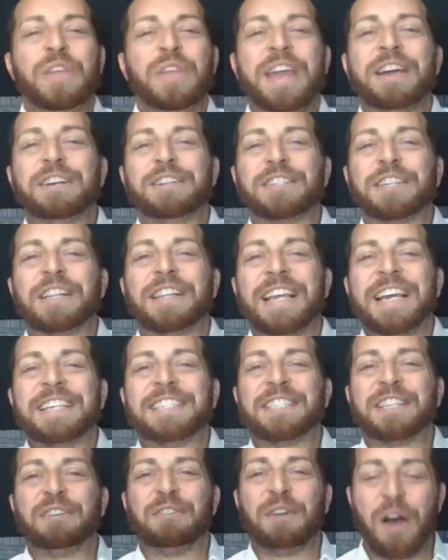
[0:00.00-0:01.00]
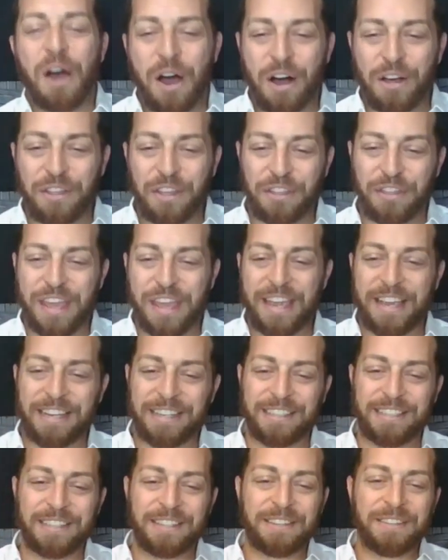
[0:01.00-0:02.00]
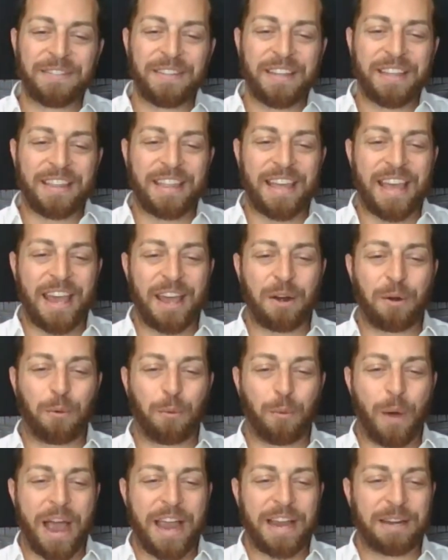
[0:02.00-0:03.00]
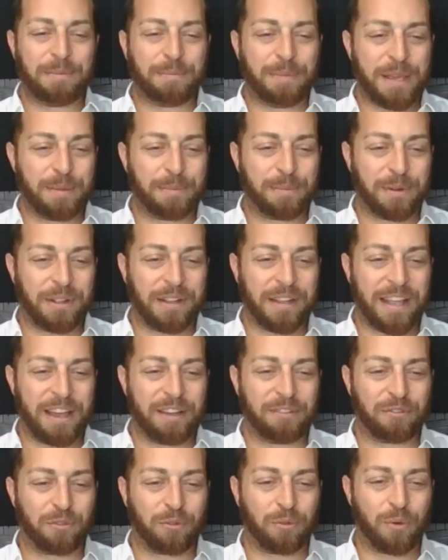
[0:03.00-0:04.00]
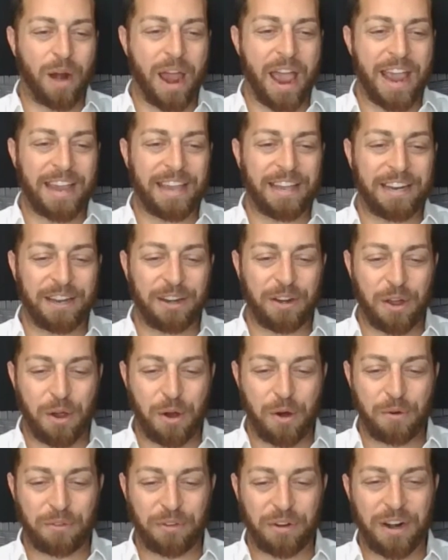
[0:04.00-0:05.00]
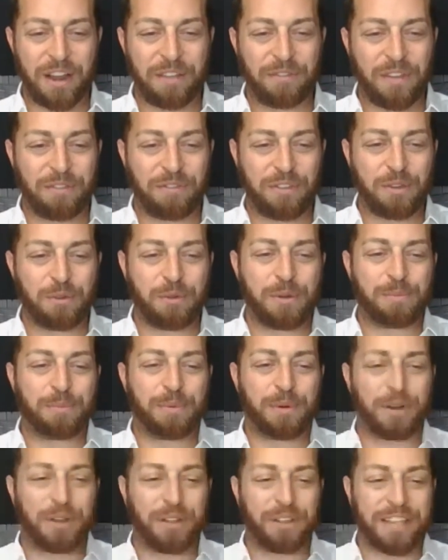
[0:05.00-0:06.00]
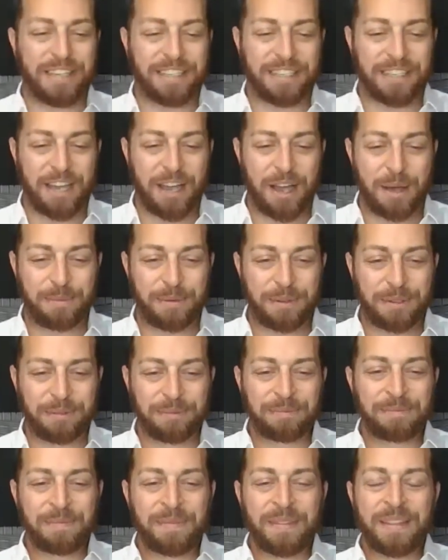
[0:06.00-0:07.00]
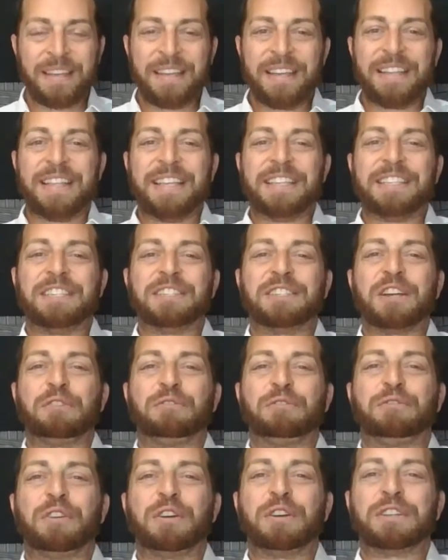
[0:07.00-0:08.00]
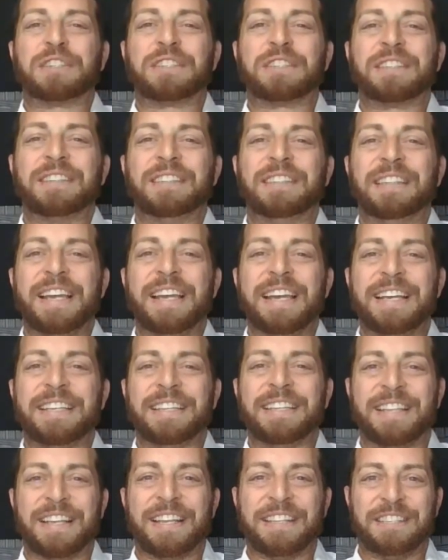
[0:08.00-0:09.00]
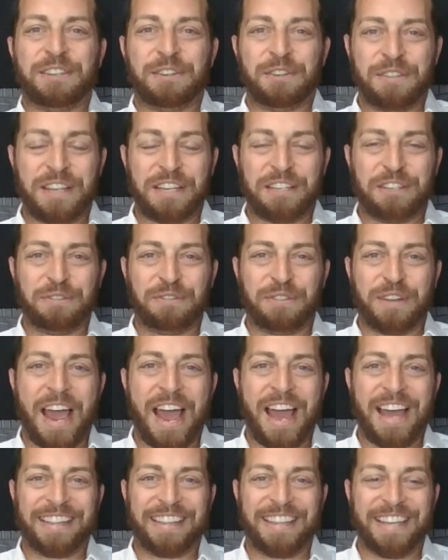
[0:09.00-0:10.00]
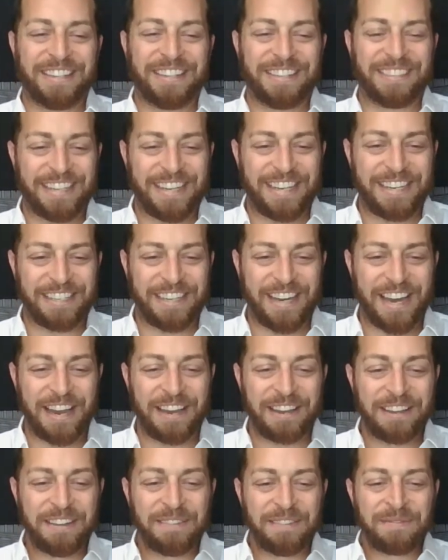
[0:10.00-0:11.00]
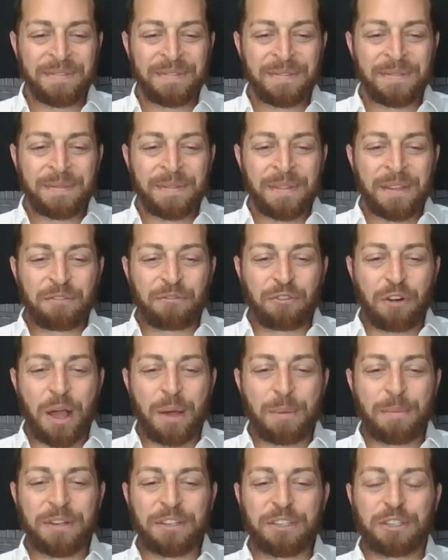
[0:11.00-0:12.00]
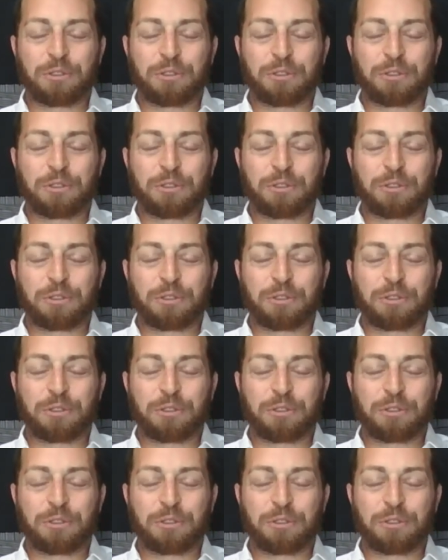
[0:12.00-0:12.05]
here's a list of all the things that white people have rioted over. If you would pull this up, this is our first link that you've got there, CJ. From